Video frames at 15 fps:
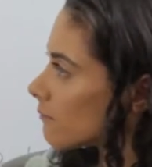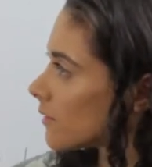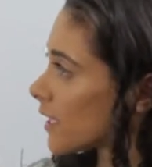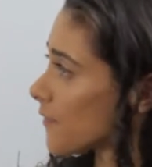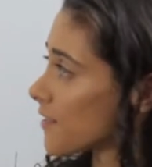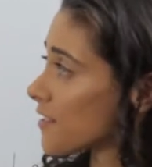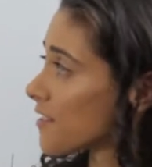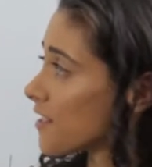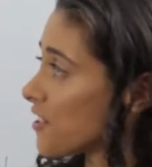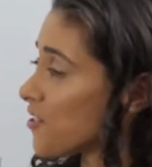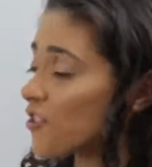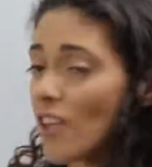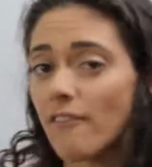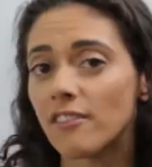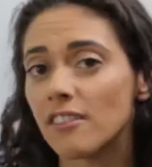gives us these
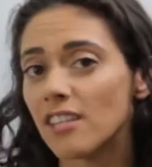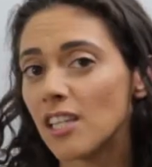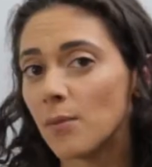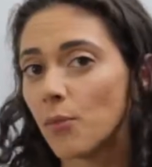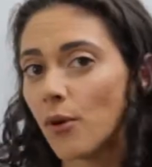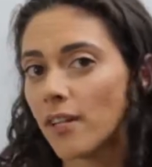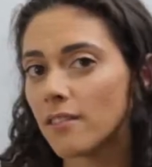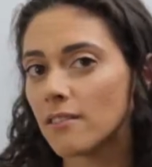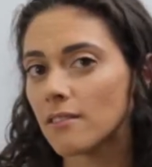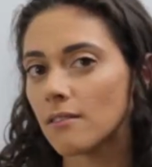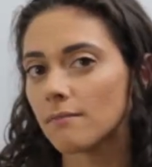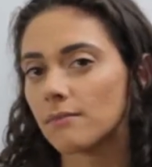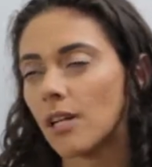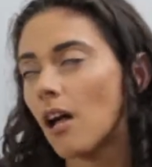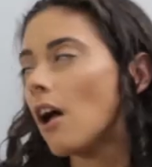7 key
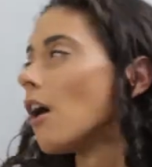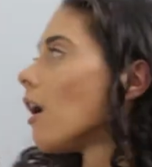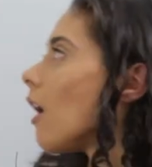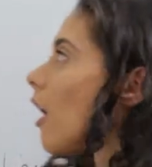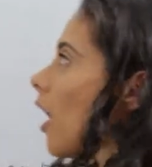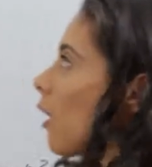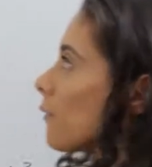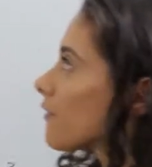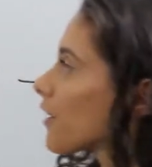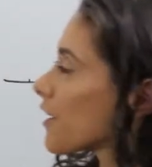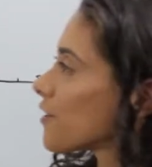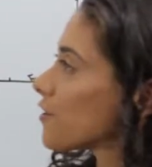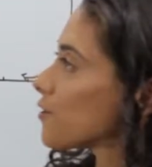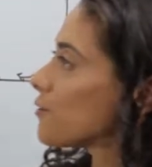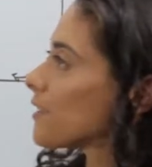points. All we've got
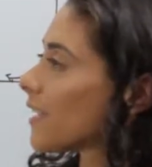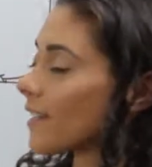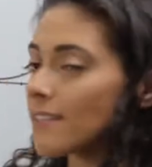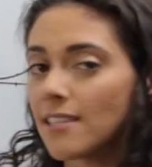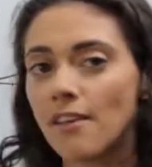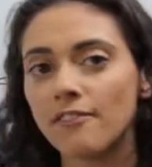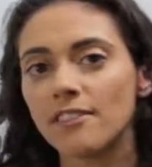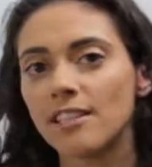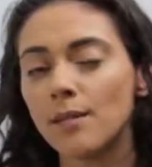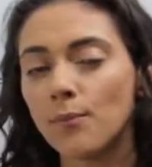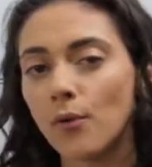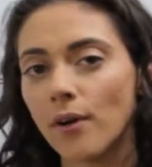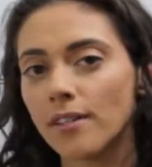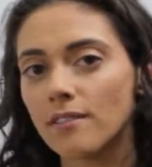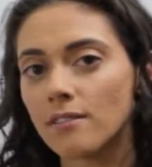to do to get 7 key
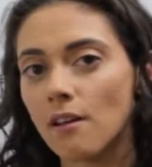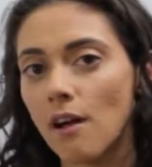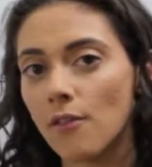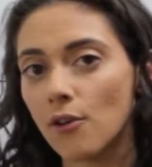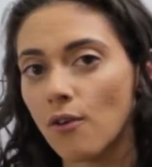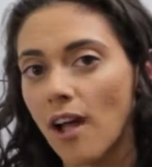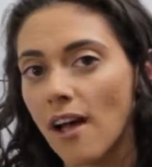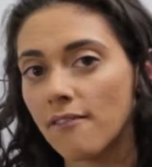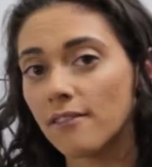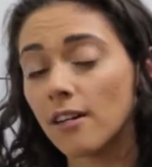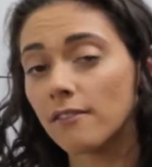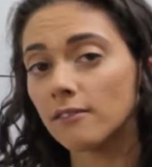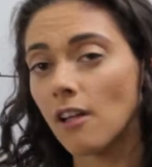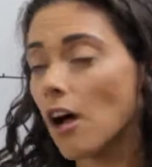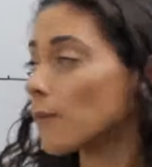points on the graph
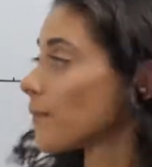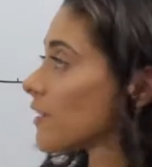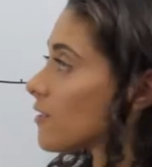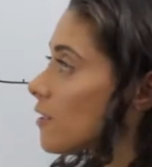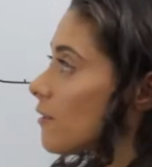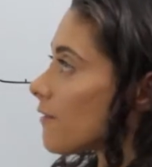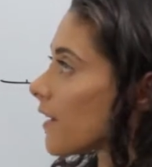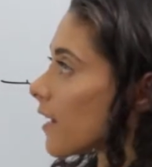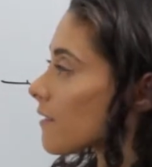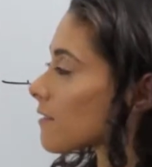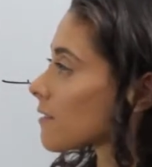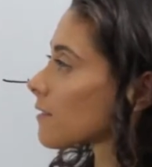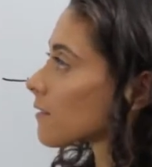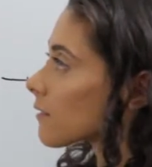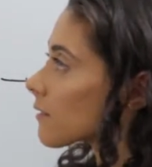of log base 2 of
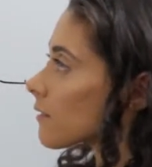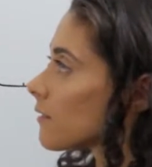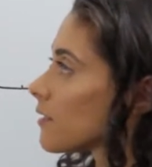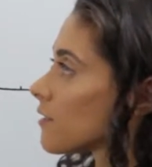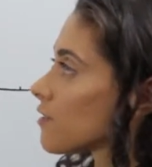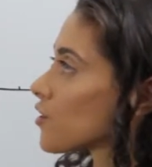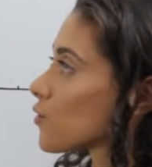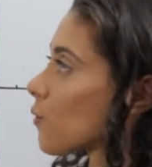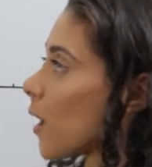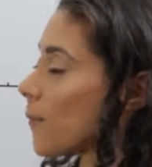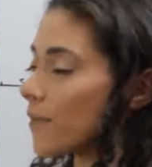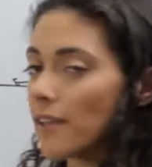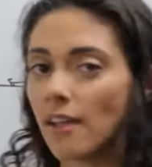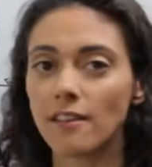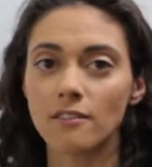x is to
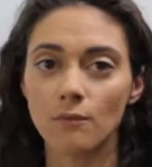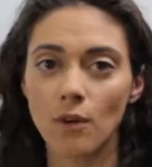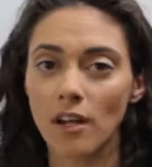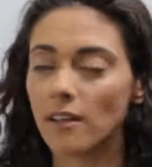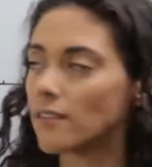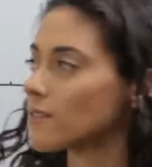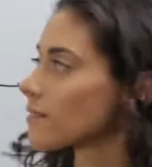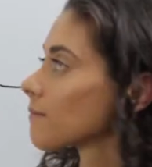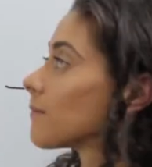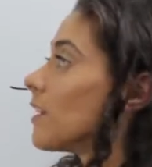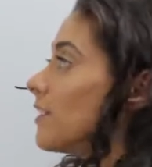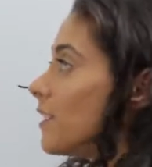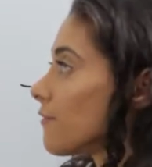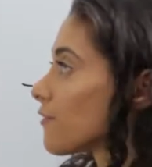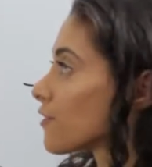swap the x and y's.
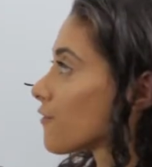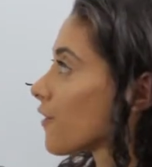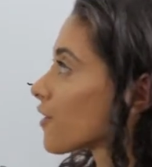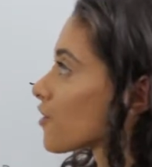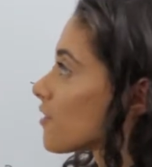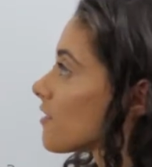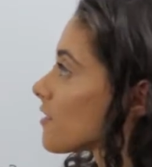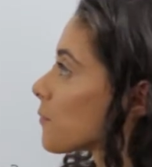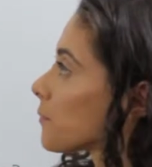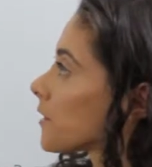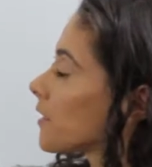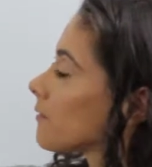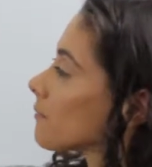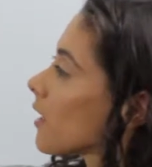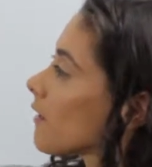An inverse function is
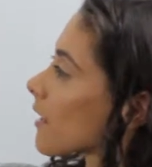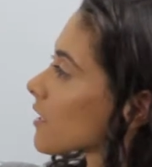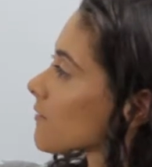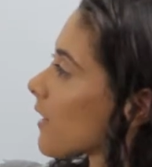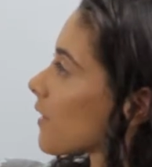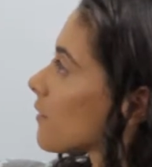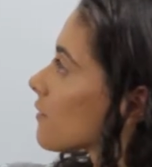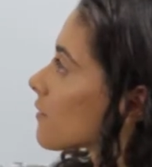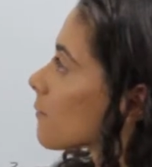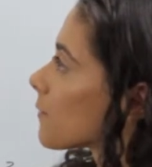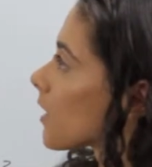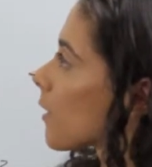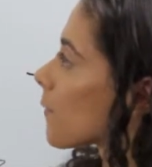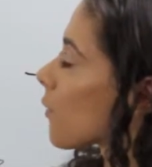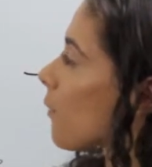simply our x values
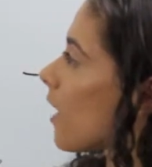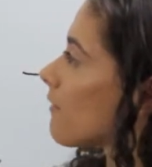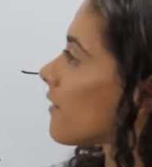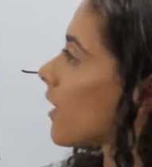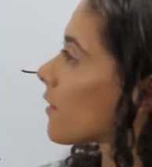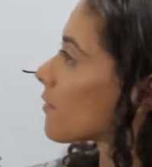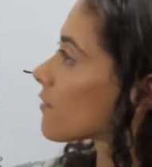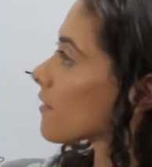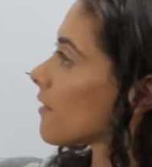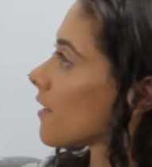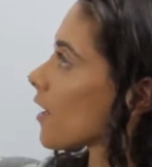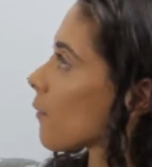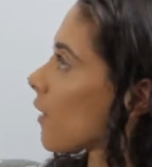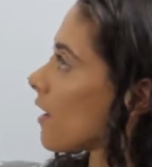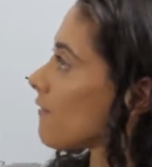become our y values,
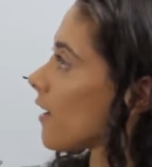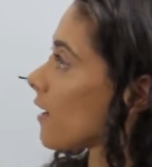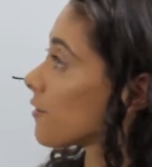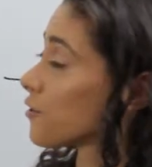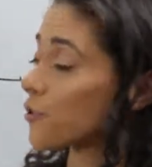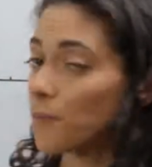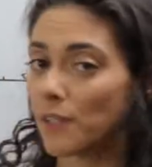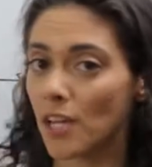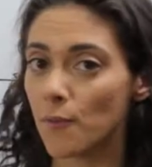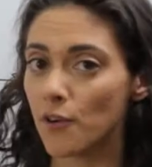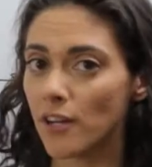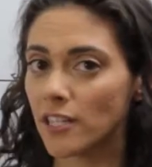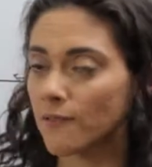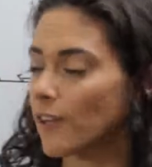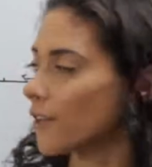and our y values become
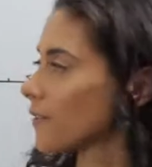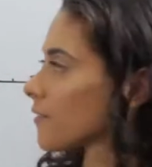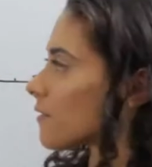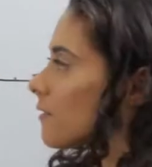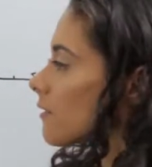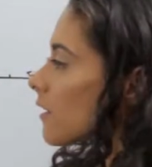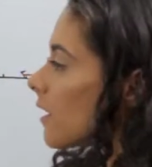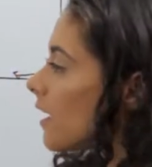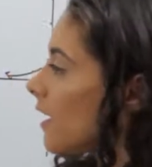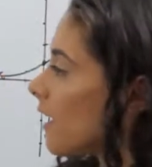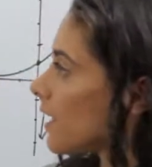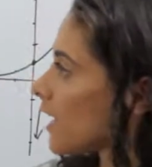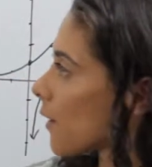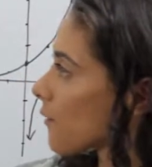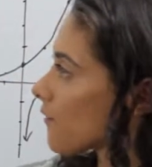our x values.
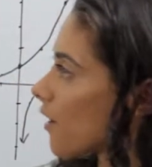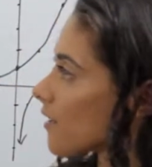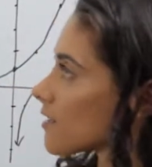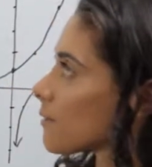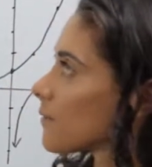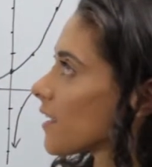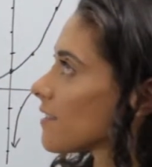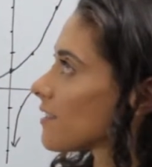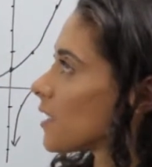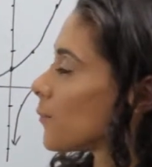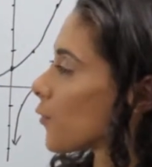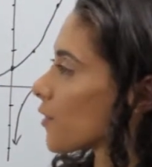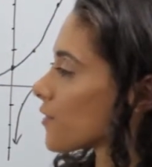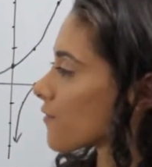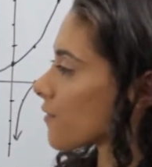Now we've got some nice key
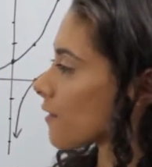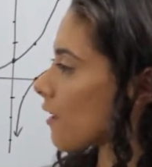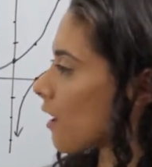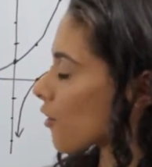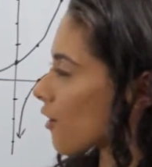points for the log